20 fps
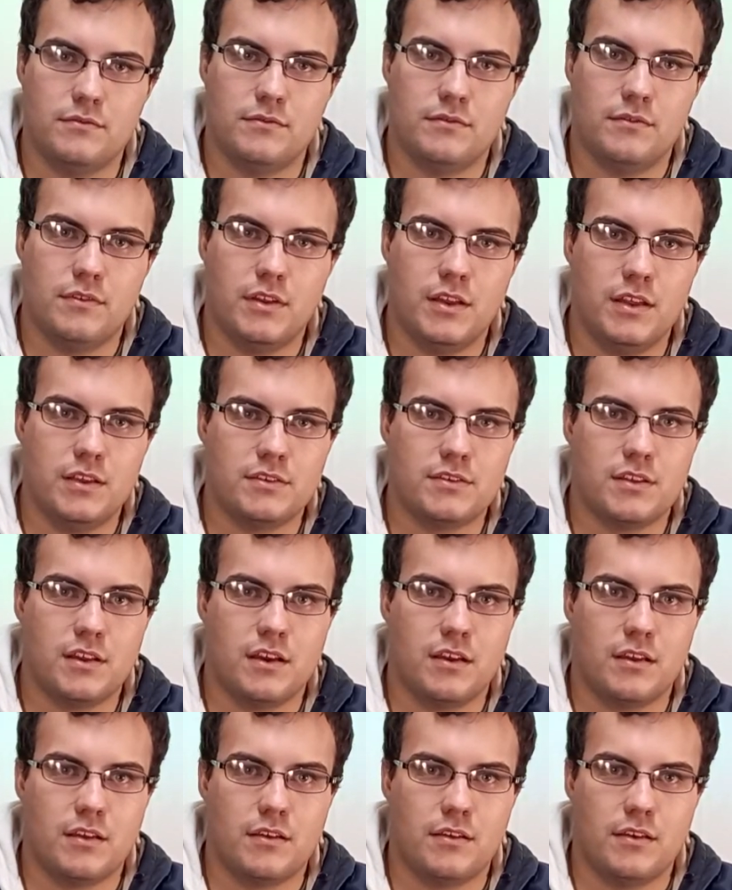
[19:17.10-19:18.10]
least
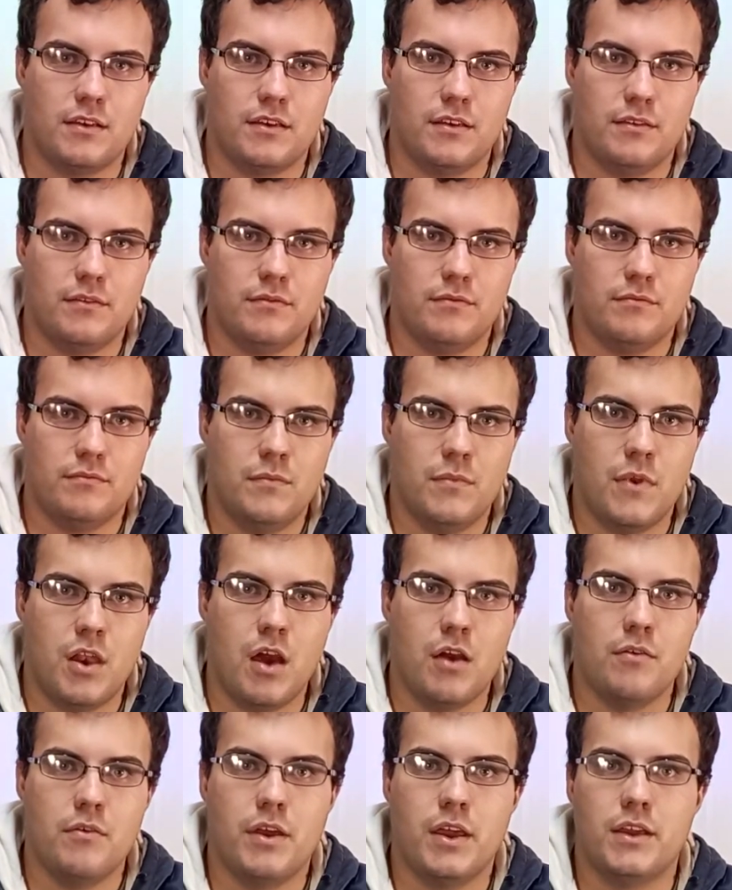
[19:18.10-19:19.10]
like a
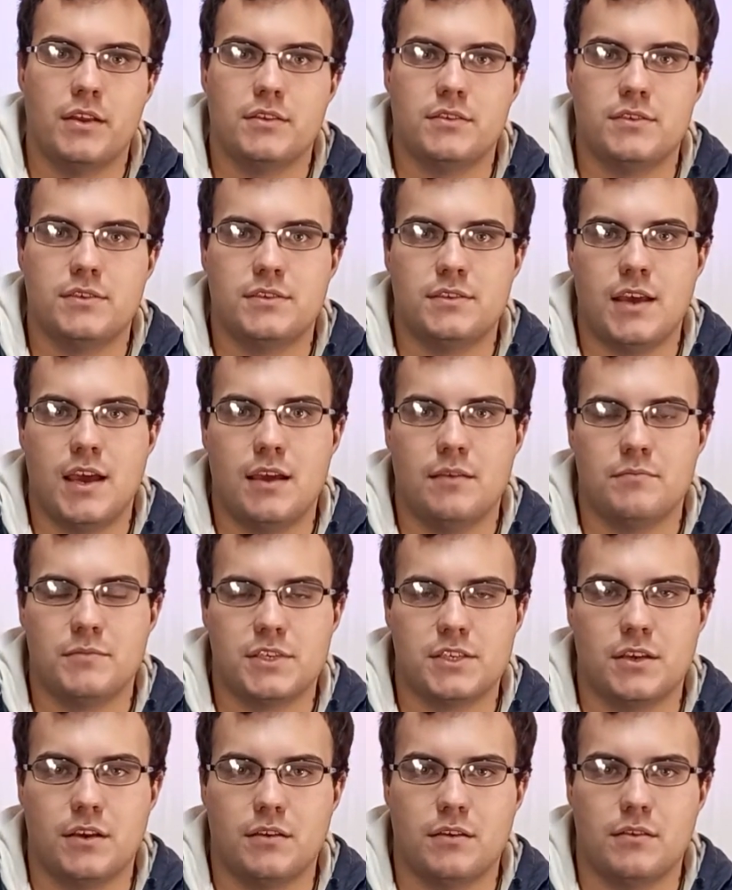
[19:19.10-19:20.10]
low-end
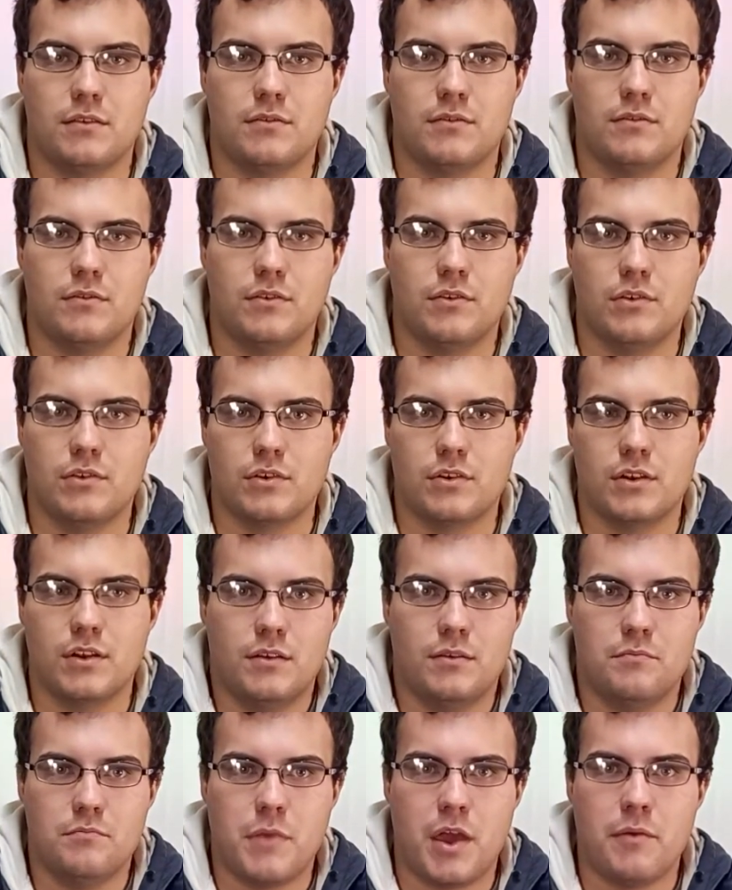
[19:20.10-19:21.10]
Samsung, or
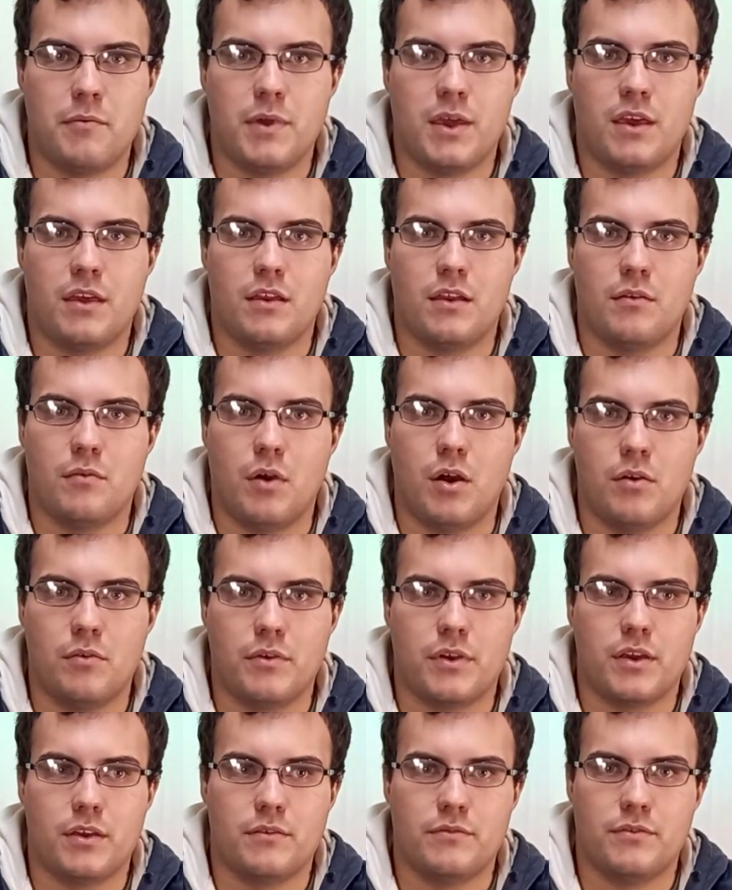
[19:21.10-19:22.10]
maybe a
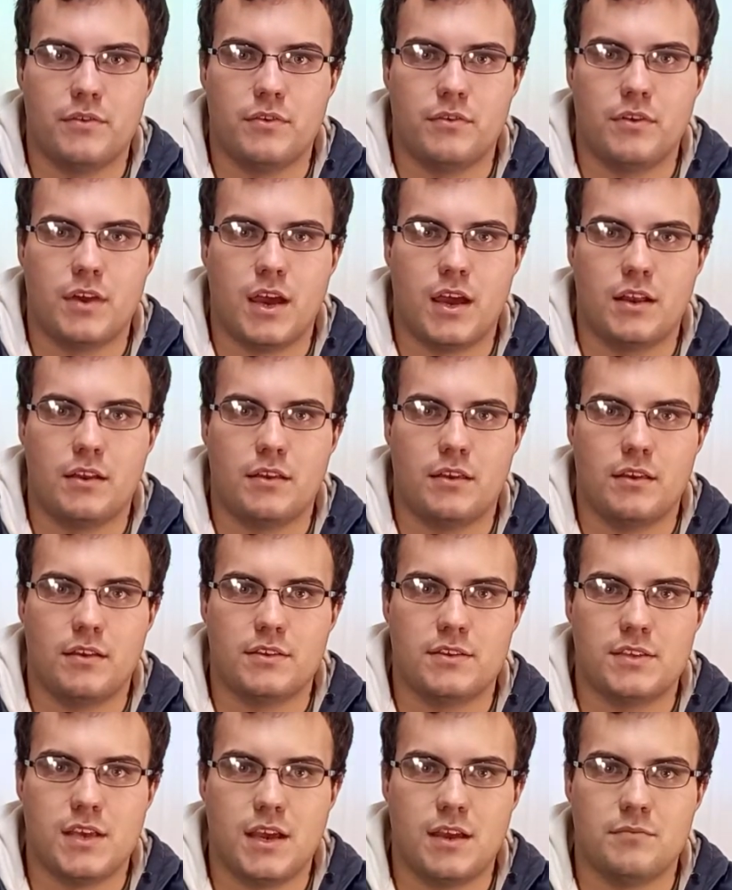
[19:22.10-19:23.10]
Huawei if you can't get a
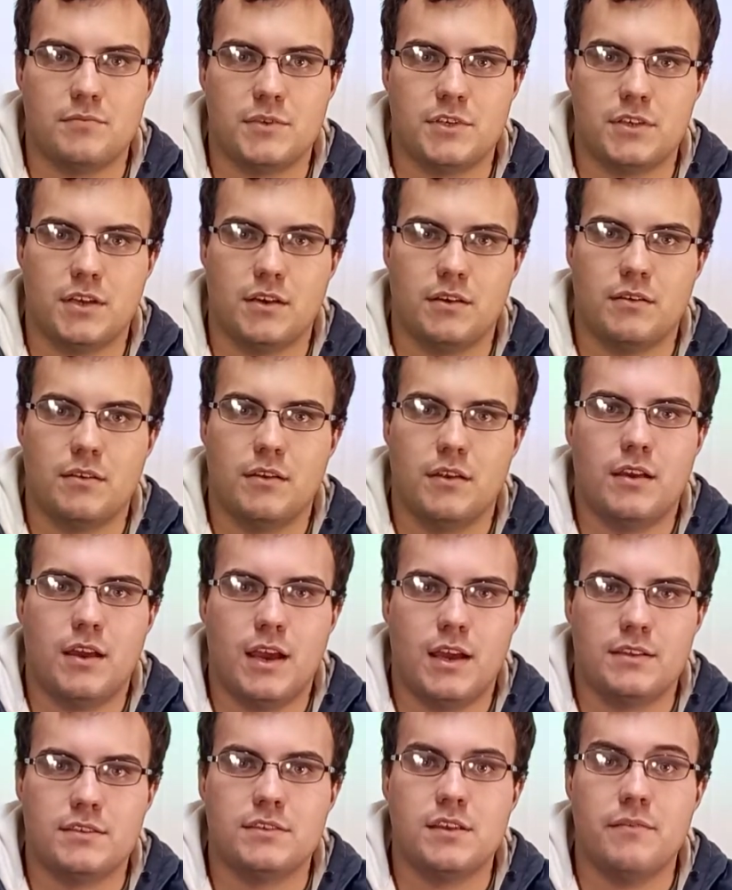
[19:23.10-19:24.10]
Samsung.
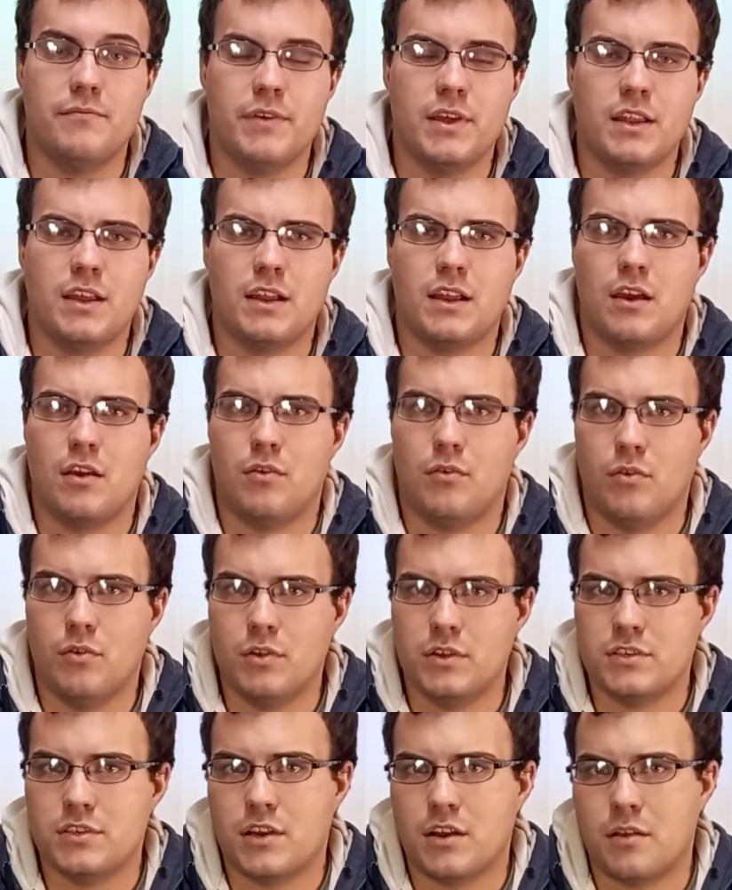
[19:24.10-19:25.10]
And something that I
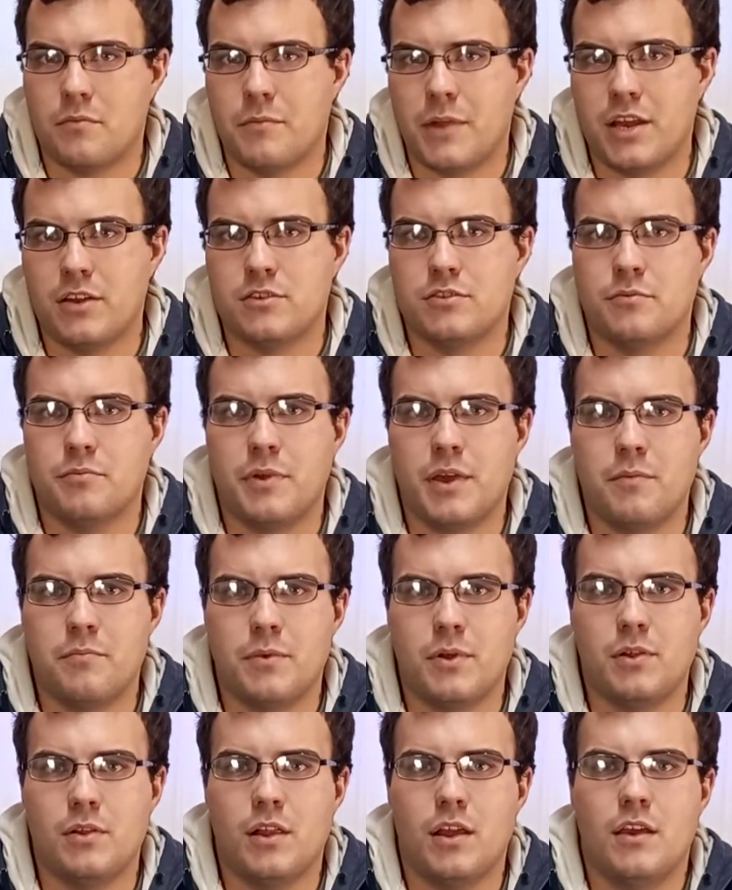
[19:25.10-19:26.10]
always recommend to
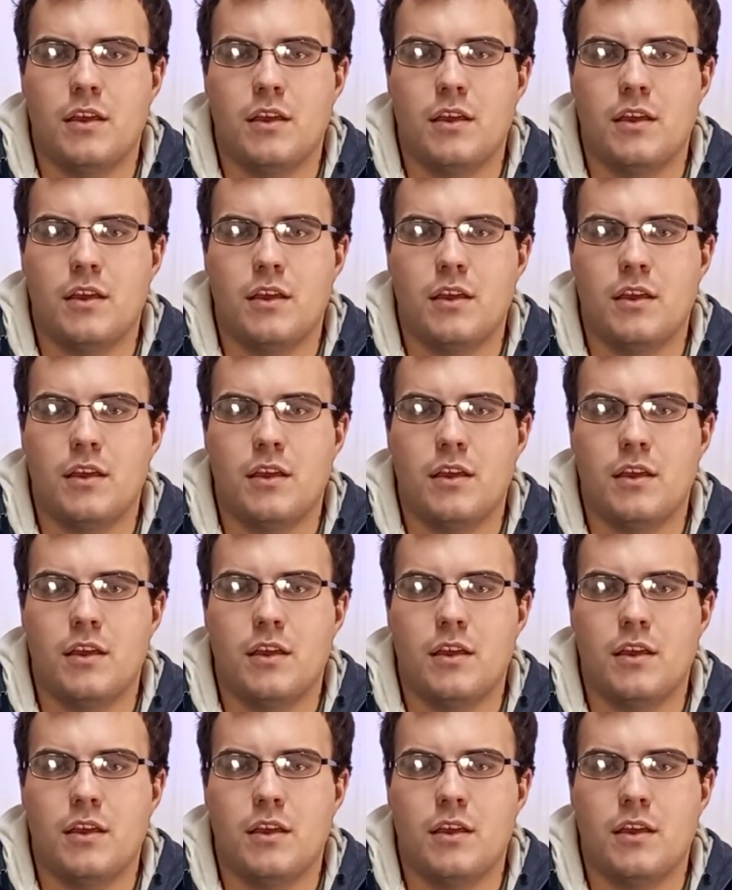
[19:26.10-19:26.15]
people